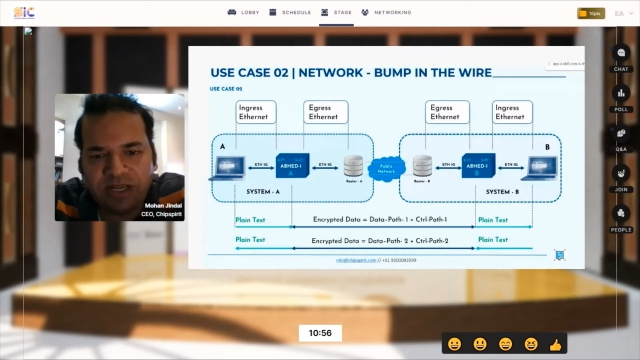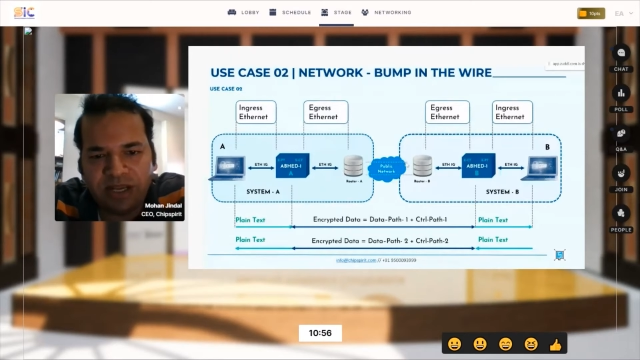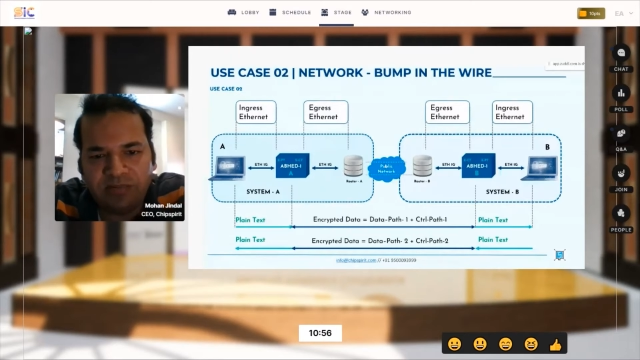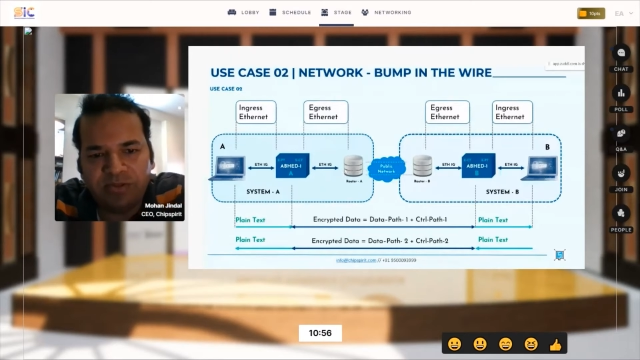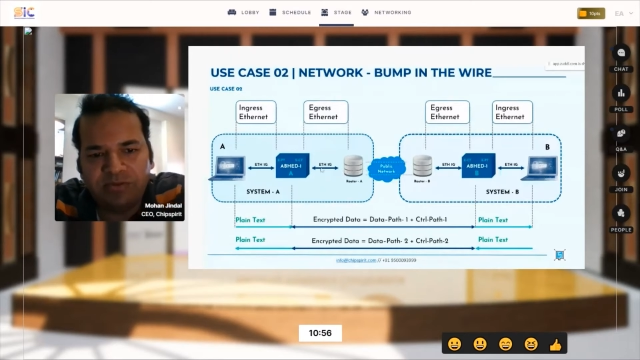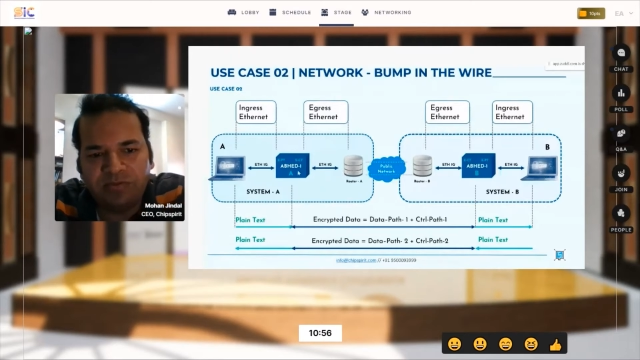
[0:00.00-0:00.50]

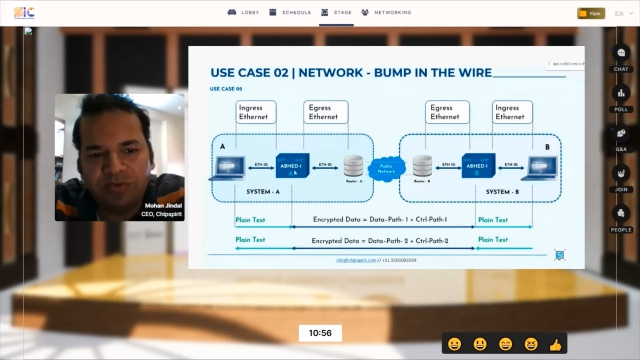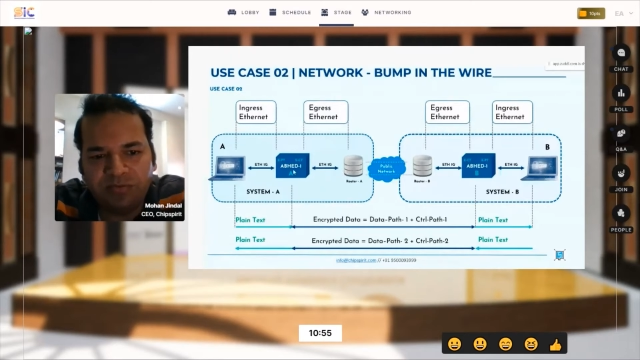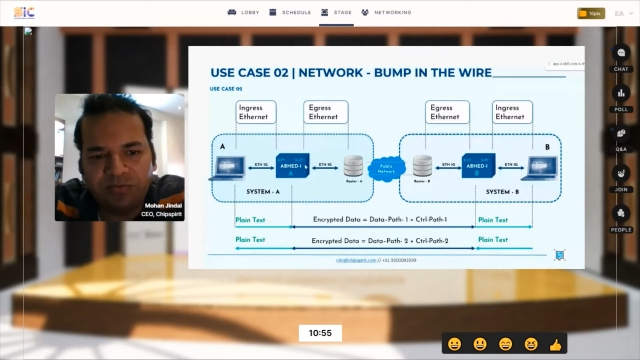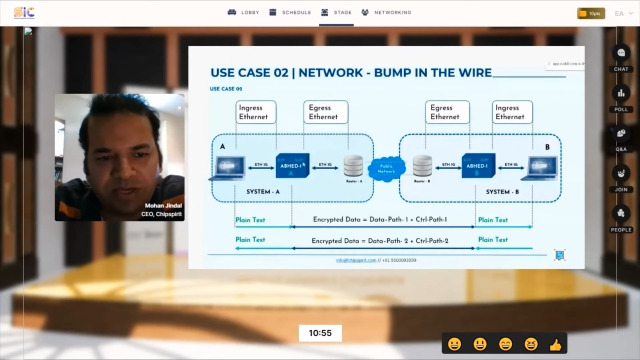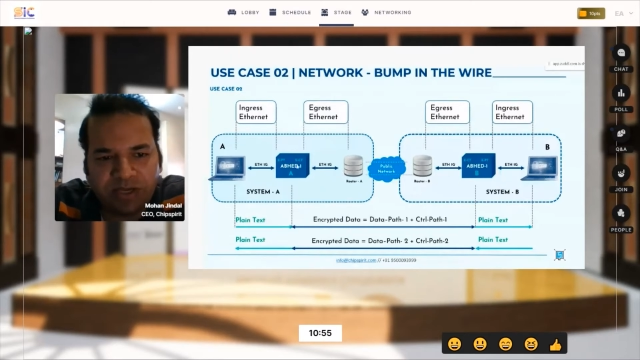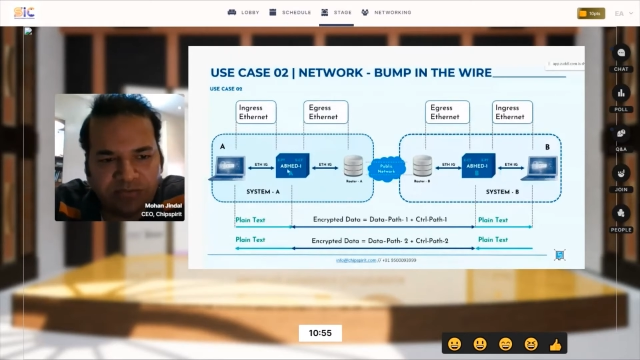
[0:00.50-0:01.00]
happens
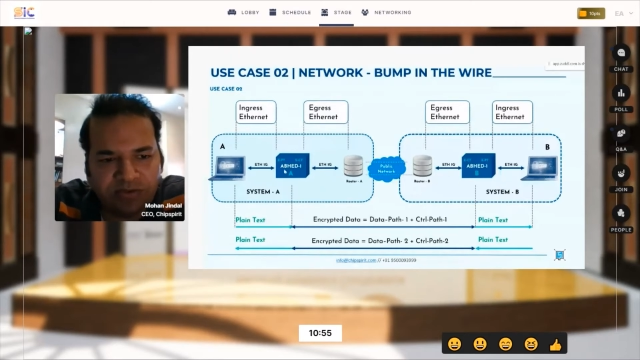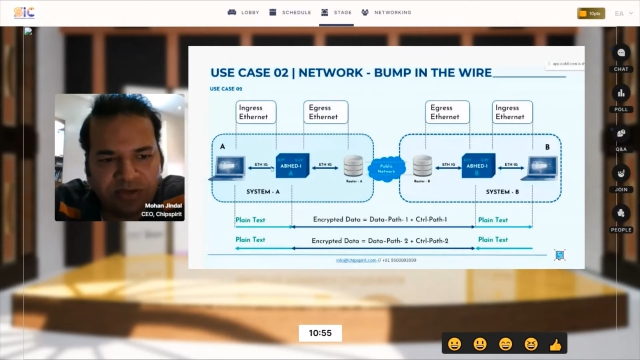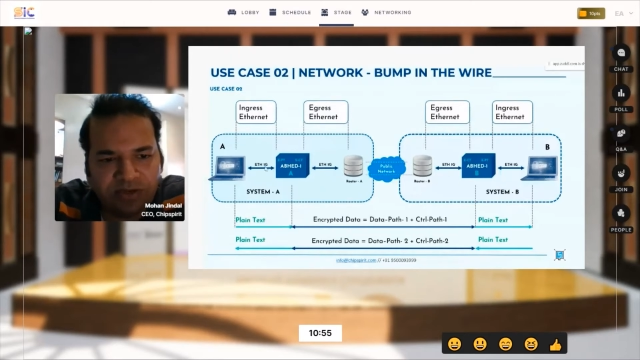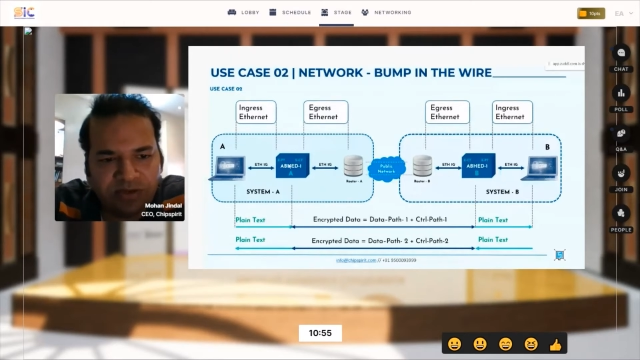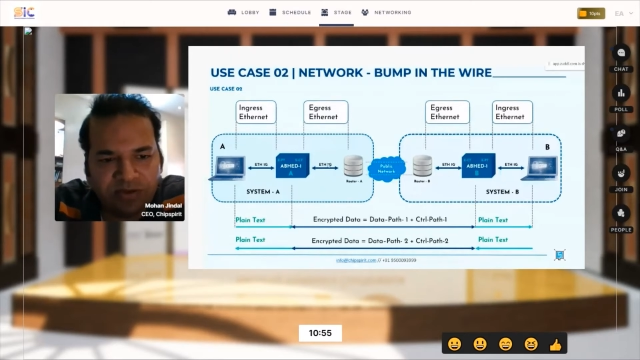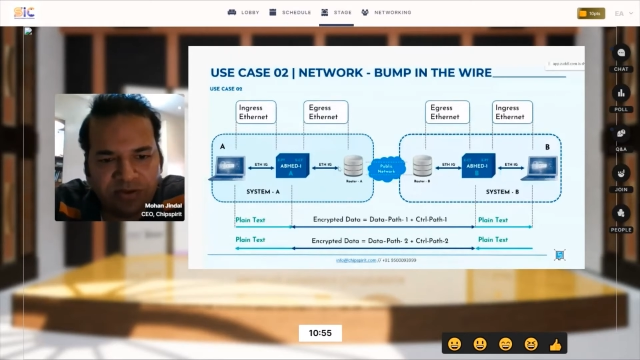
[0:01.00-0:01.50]
before
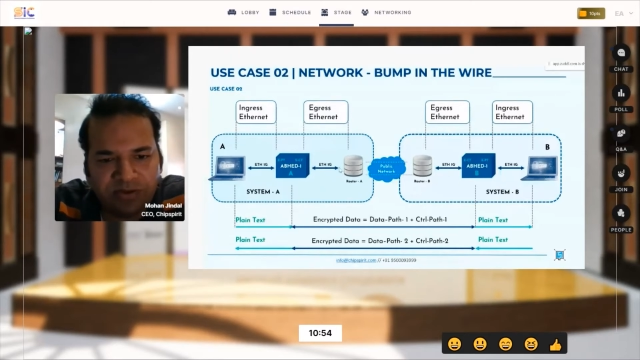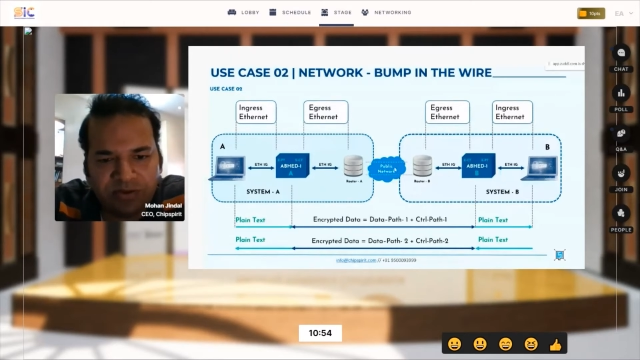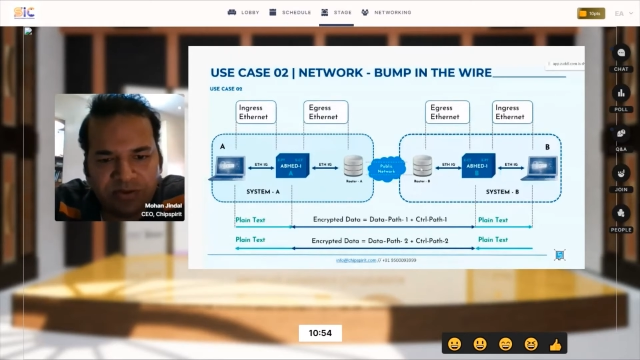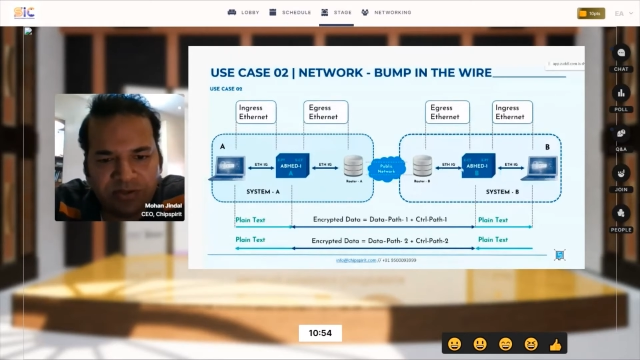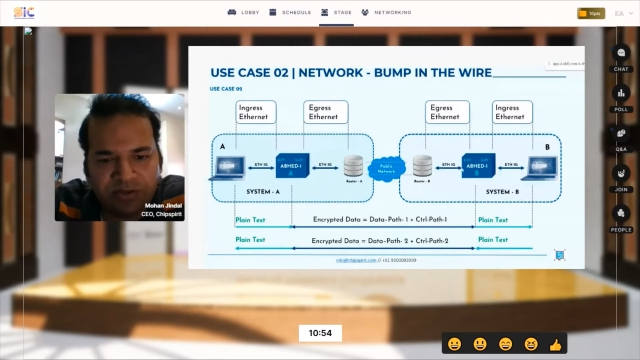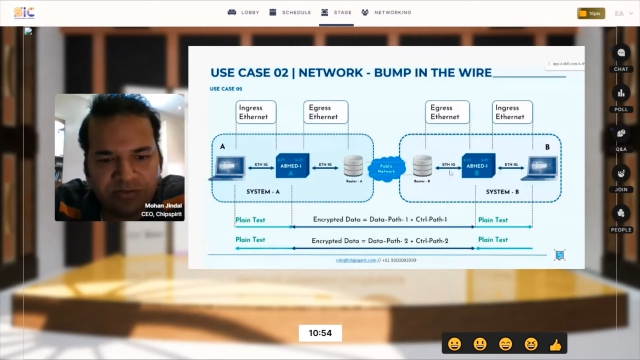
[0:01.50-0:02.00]
actually
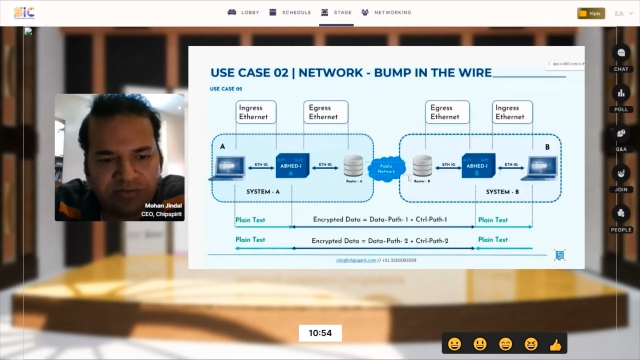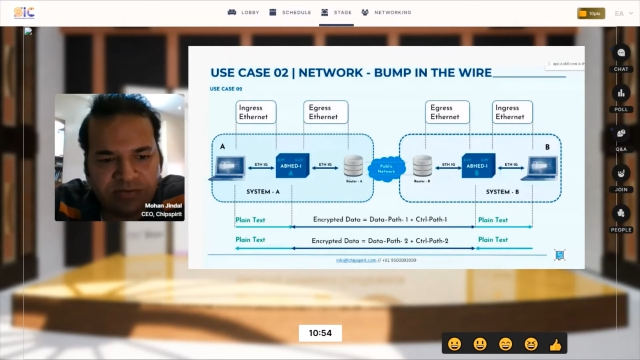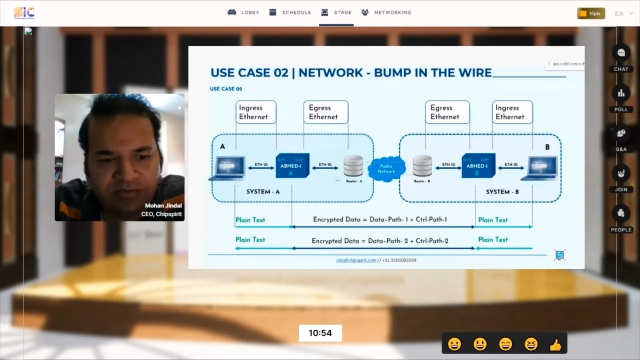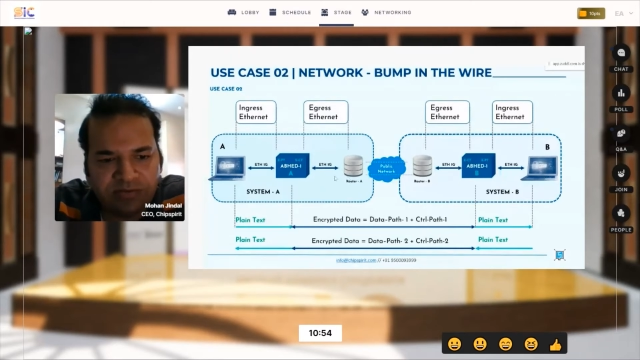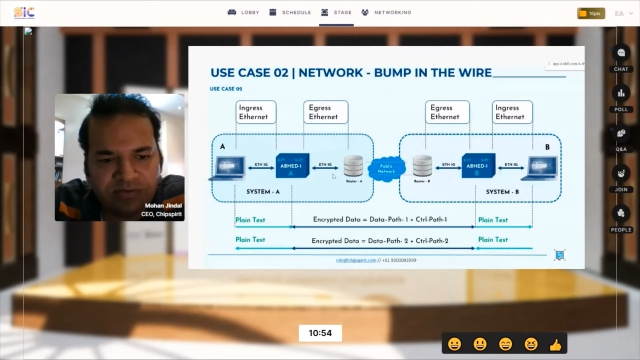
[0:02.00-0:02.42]
all this